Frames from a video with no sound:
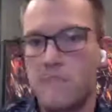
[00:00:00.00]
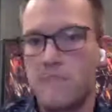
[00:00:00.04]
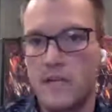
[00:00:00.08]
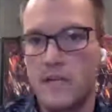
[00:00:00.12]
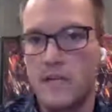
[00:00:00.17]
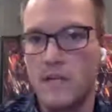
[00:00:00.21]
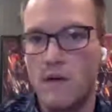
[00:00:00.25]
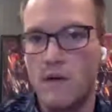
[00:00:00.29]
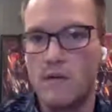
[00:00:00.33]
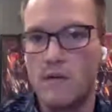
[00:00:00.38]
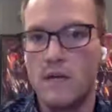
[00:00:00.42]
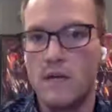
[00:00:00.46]

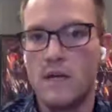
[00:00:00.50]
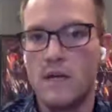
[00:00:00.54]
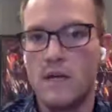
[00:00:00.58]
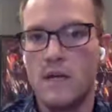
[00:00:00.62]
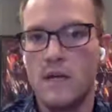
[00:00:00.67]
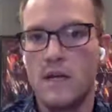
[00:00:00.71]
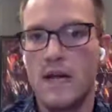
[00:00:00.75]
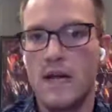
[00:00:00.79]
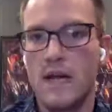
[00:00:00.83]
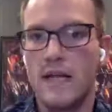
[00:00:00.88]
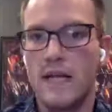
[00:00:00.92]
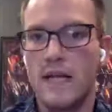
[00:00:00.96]
They don't.
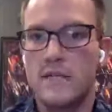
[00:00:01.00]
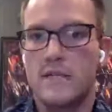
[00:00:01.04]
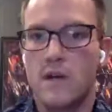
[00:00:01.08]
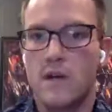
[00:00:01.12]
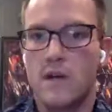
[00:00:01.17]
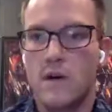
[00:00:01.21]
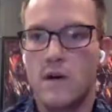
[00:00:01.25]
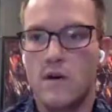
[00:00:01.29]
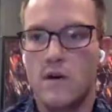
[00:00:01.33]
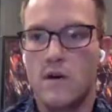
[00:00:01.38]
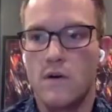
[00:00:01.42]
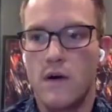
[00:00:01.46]
And
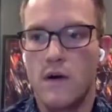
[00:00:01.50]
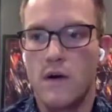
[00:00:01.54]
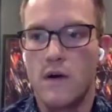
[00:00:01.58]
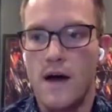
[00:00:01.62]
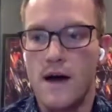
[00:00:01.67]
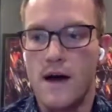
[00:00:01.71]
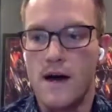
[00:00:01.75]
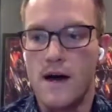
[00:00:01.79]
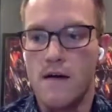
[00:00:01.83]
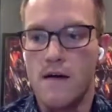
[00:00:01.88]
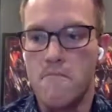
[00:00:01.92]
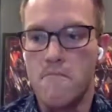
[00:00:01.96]
so,
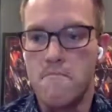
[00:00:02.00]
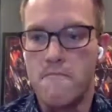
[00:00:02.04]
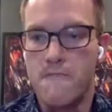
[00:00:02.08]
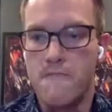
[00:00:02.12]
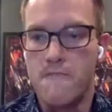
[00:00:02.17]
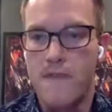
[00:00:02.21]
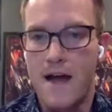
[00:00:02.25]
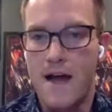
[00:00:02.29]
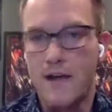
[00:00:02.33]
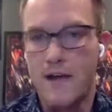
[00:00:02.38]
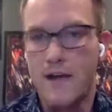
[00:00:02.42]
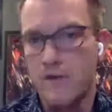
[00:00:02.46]
um,
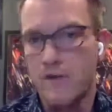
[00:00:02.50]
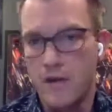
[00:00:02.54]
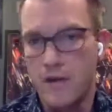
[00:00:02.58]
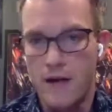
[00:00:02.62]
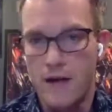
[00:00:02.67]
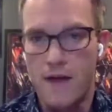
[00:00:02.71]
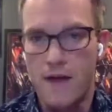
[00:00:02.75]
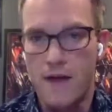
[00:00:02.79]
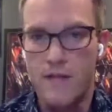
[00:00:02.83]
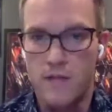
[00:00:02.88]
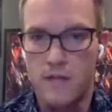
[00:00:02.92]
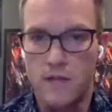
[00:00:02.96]
I agree.
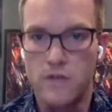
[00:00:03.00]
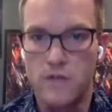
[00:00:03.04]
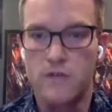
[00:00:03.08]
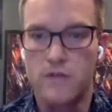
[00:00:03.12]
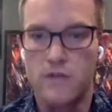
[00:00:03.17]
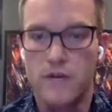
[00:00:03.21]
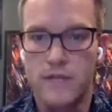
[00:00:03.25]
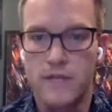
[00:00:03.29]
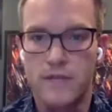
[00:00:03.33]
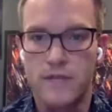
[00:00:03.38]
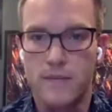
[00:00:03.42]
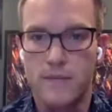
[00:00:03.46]
I think that you
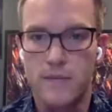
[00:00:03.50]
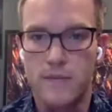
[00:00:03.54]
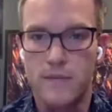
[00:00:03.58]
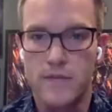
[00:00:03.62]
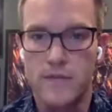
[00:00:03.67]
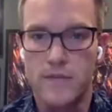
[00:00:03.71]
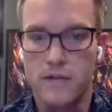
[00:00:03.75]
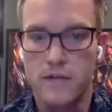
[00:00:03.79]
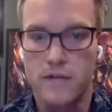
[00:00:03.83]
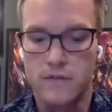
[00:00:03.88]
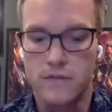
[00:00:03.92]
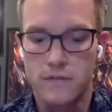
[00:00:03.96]
create separate
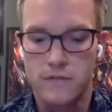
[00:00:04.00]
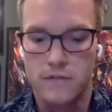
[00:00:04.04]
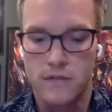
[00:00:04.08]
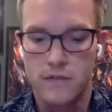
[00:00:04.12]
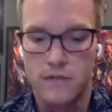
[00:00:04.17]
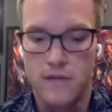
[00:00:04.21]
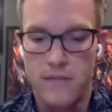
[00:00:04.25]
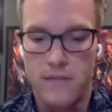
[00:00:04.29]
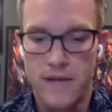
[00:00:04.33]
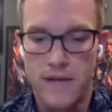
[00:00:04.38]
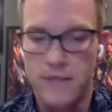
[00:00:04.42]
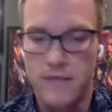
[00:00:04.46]
channels.
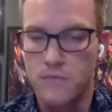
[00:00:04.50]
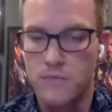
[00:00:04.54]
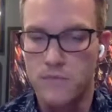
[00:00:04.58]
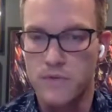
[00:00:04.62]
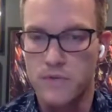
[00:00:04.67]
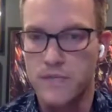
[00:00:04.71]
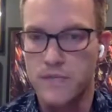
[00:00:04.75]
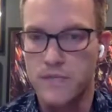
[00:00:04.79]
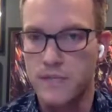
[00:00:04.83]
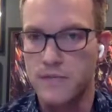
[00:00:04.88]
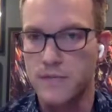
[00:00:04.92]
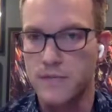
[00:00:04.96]
It makes
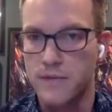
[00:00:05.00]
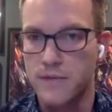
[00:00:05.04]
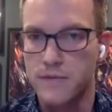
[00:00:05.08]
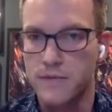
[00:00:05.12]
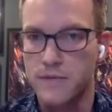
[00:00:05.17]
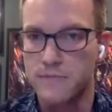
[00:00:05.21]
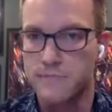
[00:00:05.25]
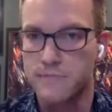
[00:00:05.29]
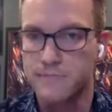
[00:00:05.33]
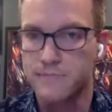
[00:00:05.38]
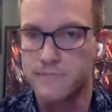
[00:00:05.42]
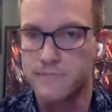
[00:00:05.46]
more sense to me.